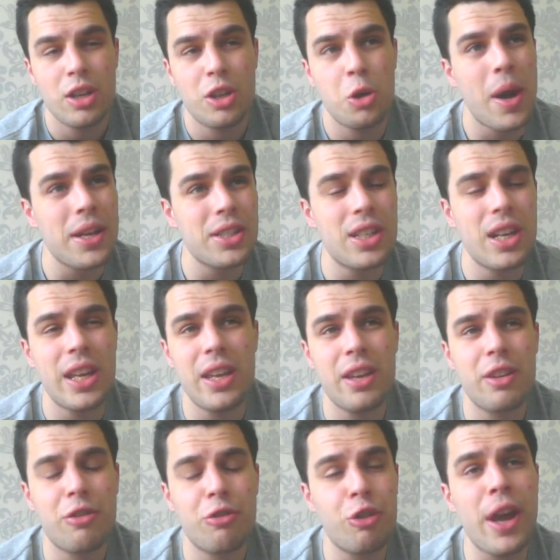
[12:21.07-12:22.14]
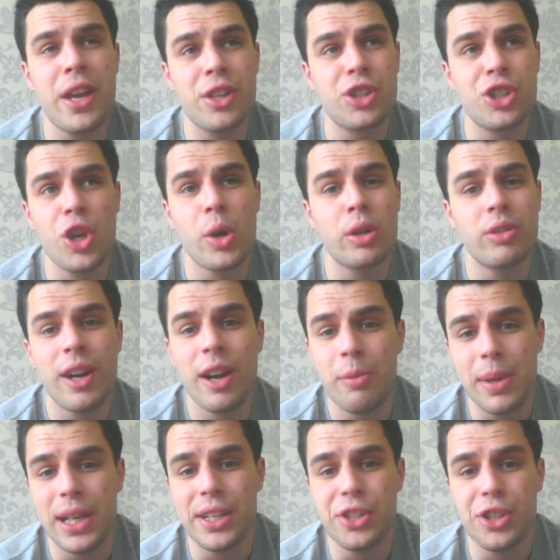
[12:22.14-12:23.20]
to actually create a show
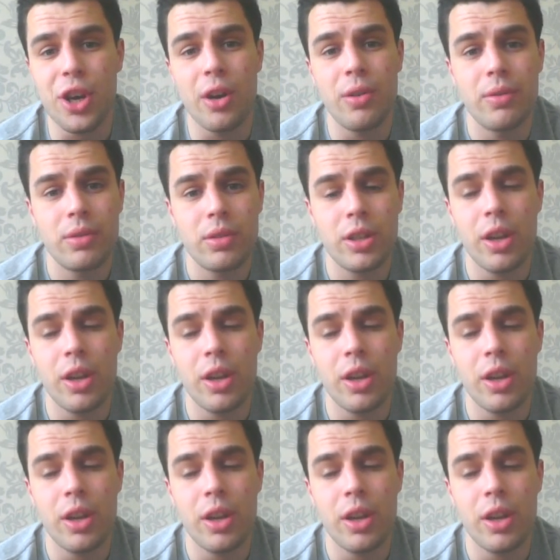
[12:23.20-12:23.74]
around Billy Joe.